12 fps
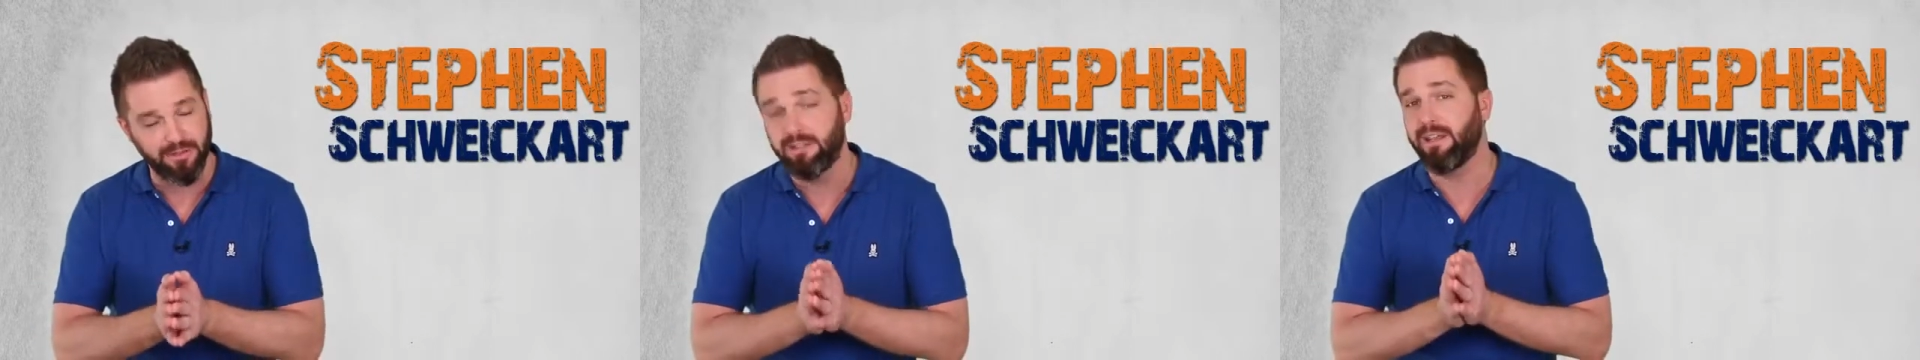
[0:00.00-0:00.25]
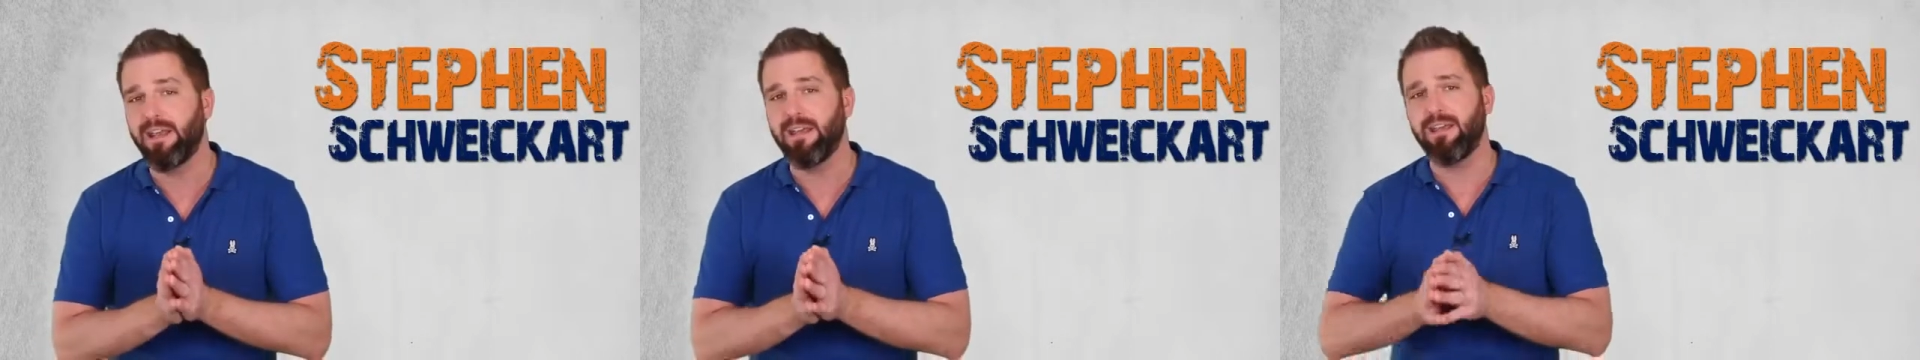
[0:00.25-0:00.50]
and
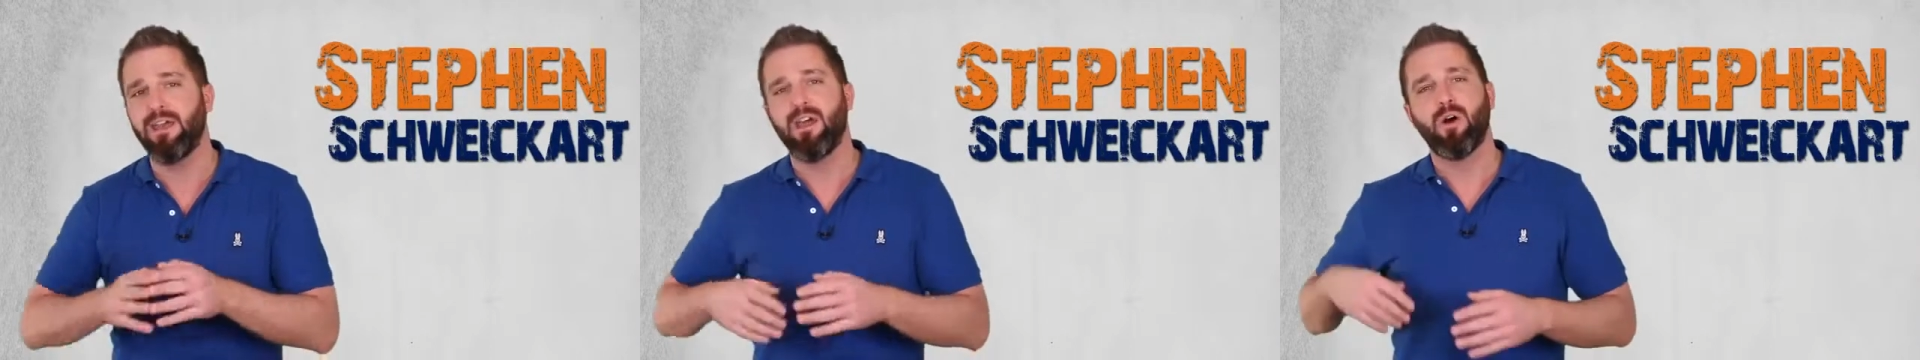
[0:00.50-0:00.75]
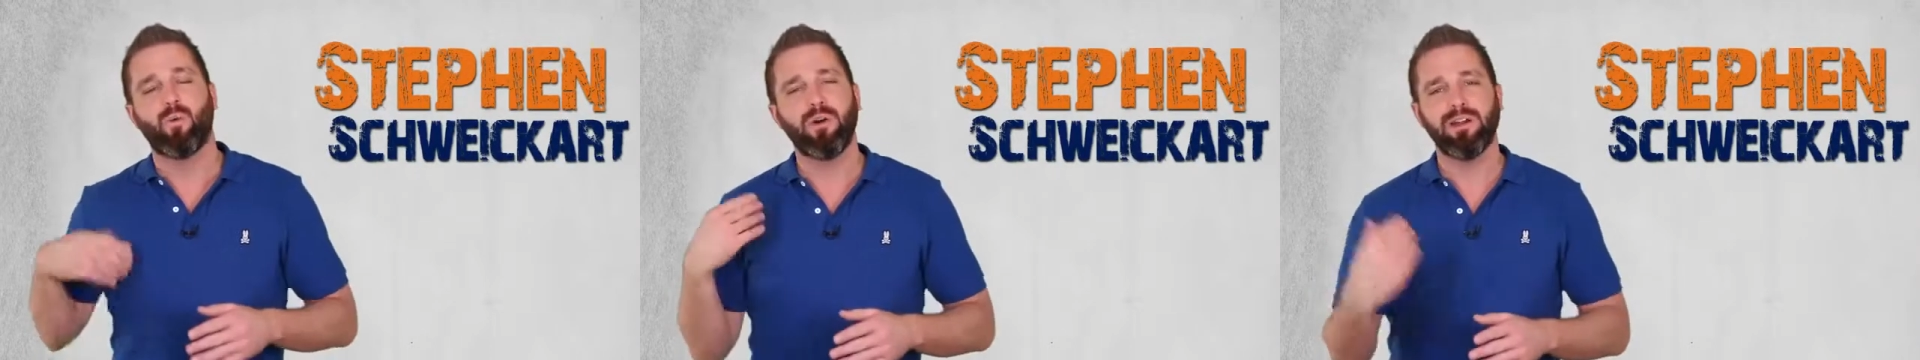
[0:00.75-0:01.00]
today
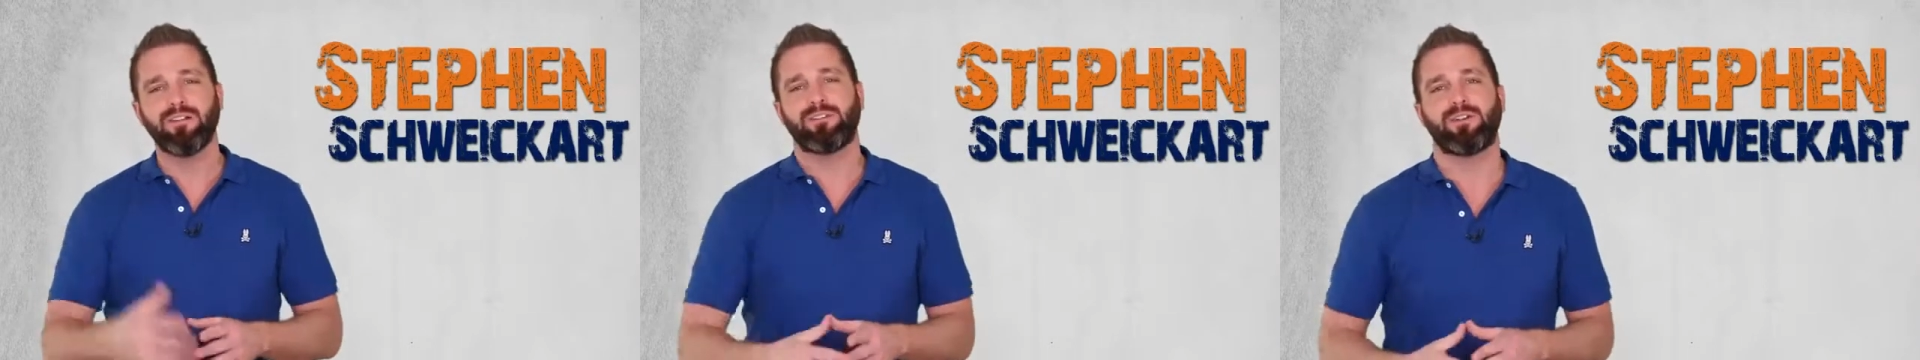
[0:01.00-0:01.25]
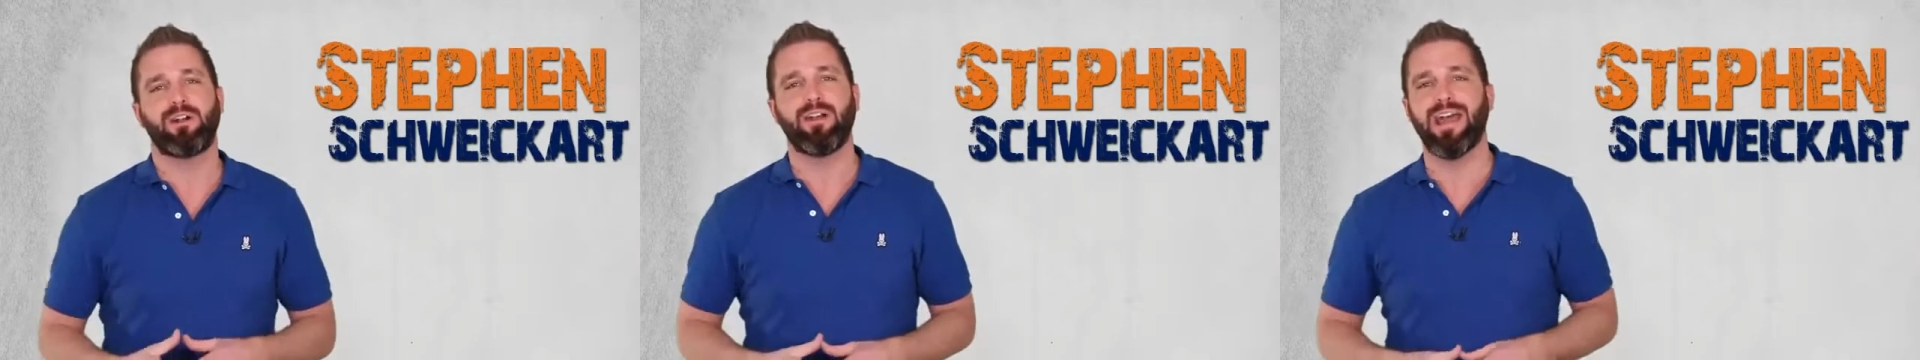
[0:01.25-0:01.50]
we're going to
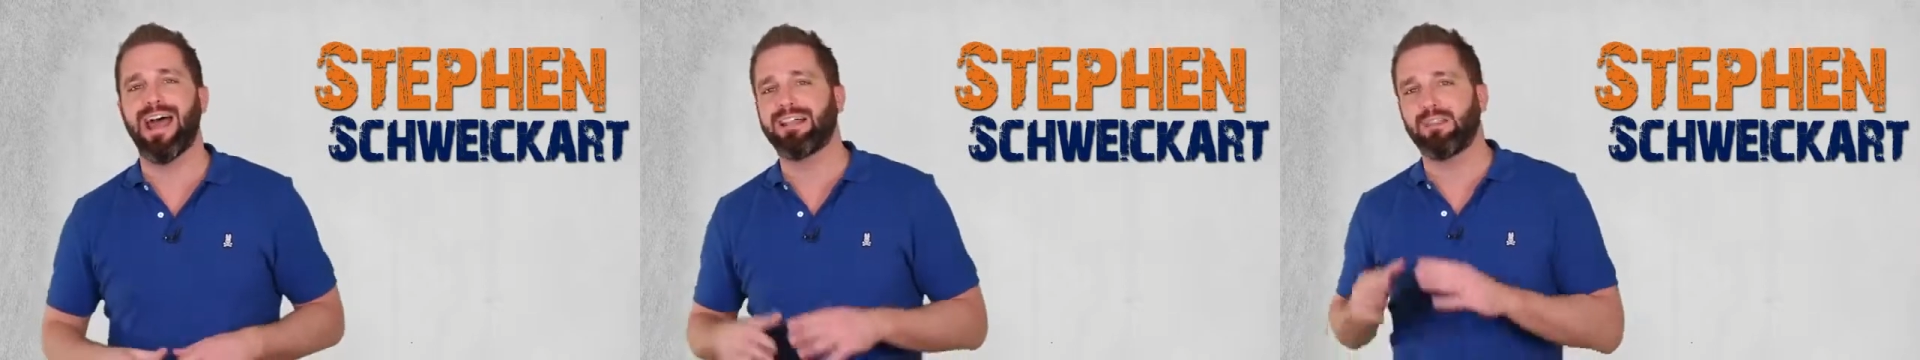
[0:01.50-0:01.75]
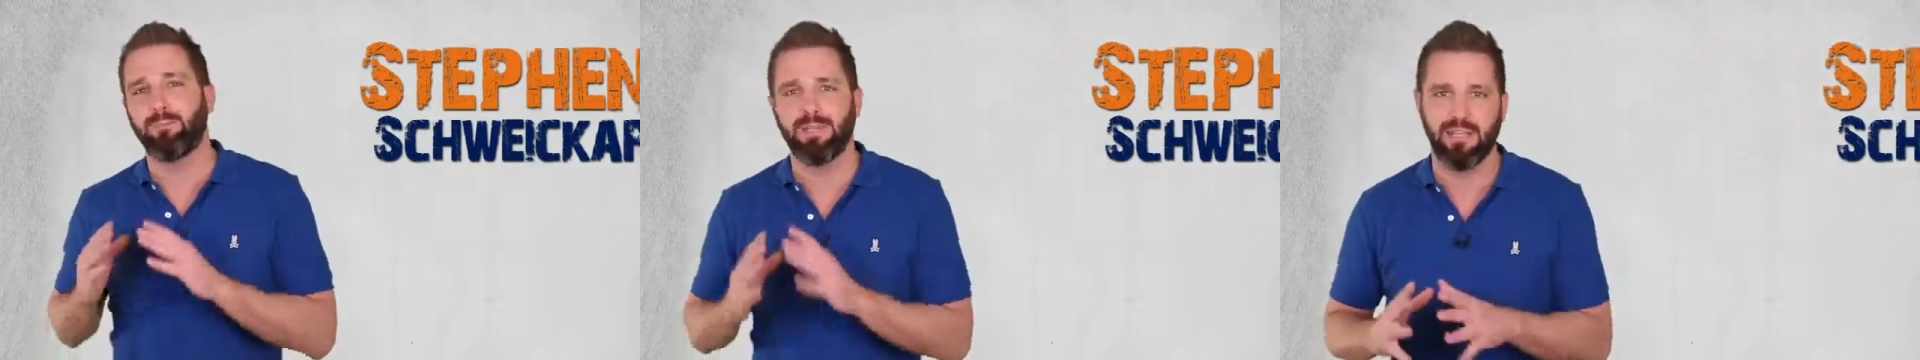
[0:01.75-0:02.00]
start
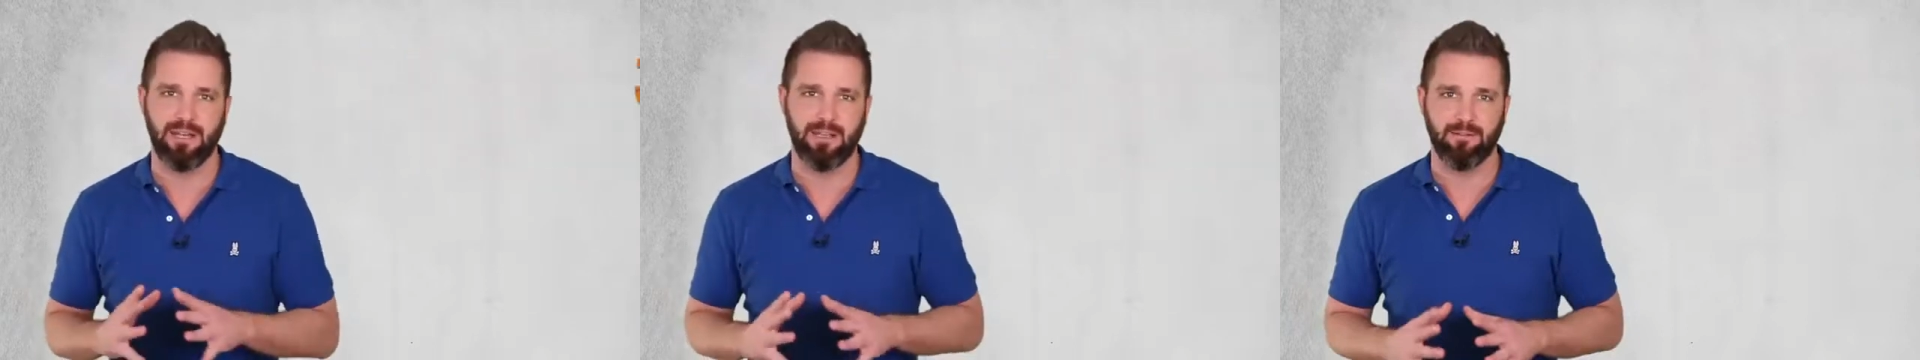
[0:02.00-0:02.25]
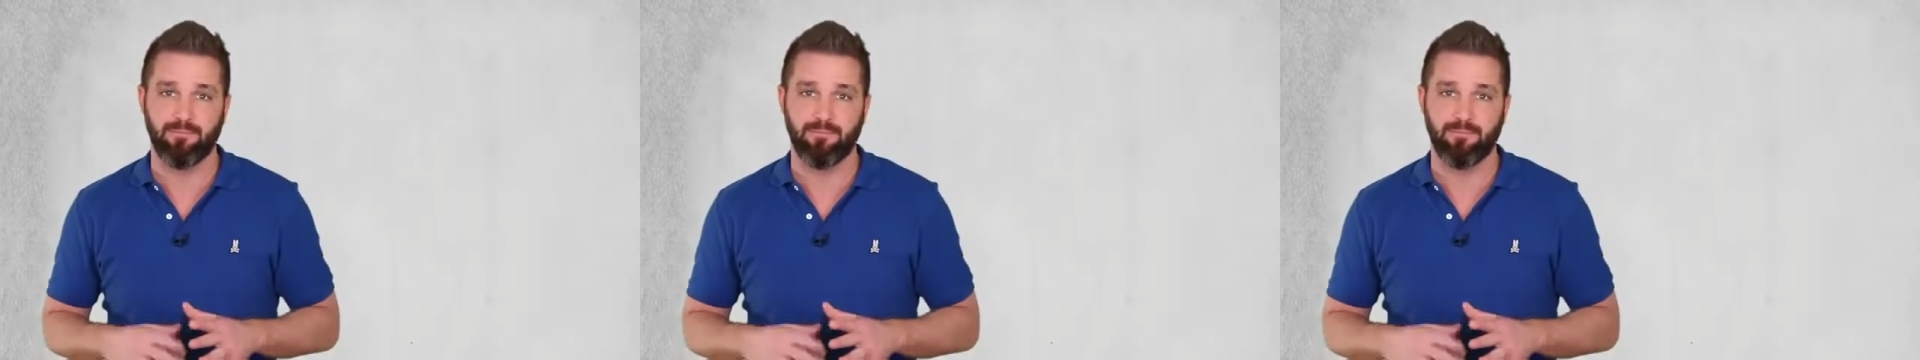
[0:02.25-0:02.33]
at the beginning.